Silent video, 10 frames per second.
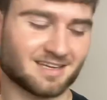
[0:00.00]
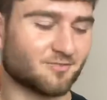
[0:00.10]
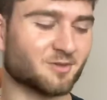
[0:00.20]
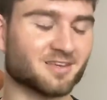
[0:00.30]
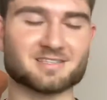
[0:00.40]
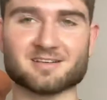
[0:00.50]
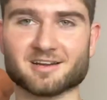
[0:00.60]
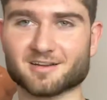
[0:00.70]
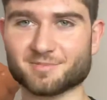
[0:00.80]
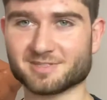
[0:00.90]
everything's not
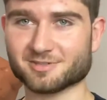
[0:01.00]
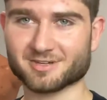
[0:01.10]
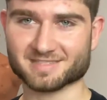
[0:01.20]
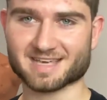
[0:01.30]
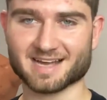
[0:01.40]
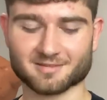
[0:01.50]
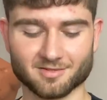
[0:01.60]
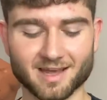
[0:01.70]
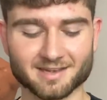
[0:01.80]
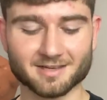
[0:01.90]
going to be to your exact
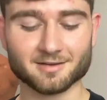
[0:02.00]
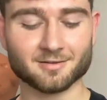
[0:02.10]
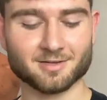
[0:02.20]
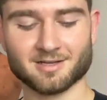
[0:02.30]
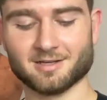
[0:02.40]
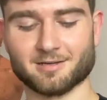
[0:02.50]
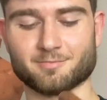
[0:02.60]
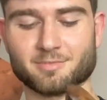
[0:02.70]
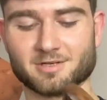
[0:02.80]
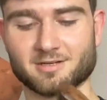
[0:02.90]
liking,
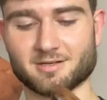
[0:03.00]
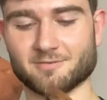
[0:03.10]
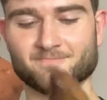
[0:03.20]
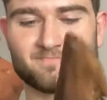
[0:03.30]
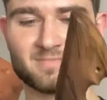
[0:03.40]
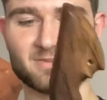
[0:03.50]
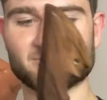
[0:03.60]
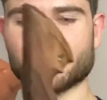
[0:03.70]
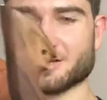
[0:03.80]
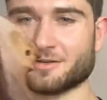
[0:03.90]
but
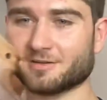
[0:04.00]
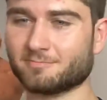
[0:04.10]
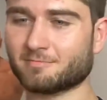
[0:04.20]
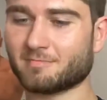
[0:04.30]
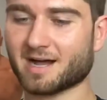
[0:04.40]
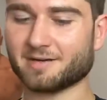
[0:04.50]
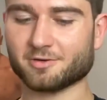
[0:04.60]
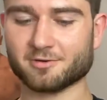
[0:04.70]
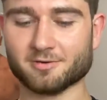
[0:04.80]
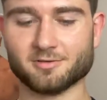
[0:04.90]
very
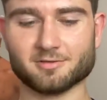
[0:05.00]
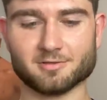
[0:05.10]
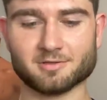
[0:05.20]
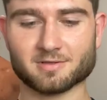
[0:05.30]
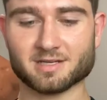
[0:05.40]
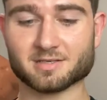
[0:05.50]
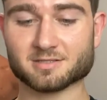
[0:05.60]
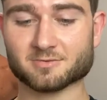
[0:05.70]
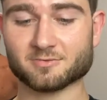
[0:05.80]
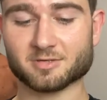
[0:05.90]
minor
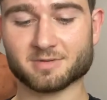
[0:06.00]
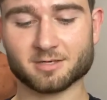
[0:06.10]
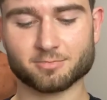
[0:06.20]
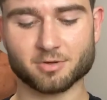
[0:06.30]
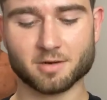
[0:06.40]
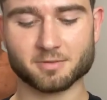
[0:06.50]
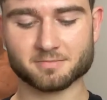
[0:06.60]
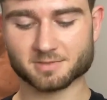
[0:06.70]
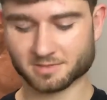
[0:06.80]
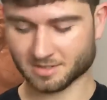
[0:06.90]
things, very minor
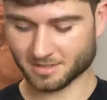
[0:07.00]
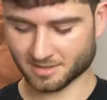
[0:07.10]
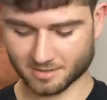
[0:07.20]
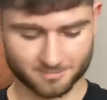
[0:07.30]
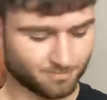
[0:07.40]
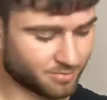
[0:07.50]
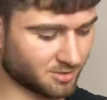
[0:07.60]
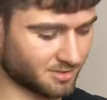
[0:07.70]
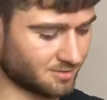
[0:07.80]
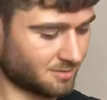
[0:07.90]
problems,
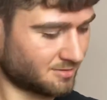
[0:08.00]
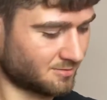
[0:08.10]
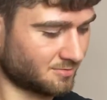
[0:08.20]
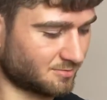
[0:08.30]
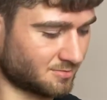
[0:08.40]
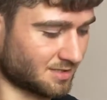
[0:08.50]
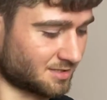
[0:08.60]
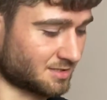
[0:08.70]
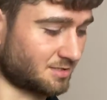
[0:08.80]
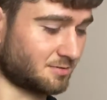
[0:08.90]
but
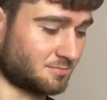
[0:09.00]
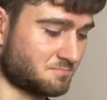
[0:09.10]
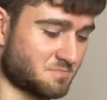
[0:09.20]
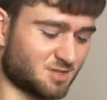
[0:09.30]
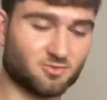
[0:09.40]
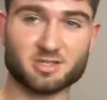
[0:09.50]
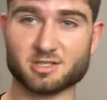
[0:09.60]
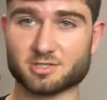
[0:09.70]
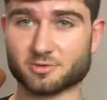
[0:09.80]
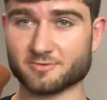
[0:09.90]
it's a really
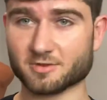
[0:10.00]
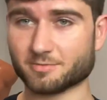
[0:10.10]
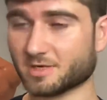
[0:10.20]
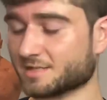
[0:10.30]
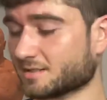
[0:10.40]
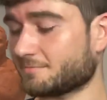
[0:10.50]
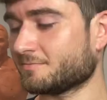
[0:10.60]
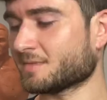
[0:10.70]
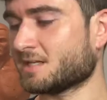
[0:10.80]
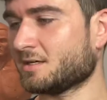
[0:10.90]
good sword for the price.
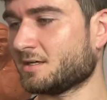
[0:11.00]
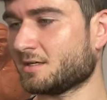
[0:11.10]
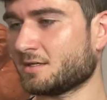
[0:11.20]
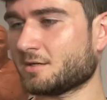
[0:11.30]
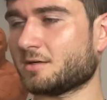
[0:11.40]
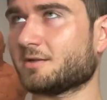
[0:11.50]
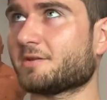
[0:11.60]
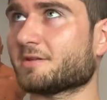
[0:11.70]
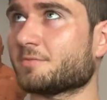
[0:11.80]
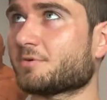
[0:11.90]
I
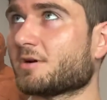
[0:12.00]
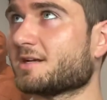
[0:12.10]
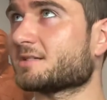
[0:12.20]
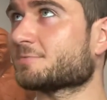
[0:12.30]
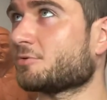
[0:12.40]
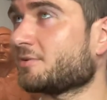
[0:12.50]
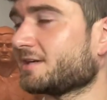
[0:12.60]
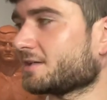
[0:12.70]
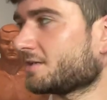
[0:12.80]
think the price point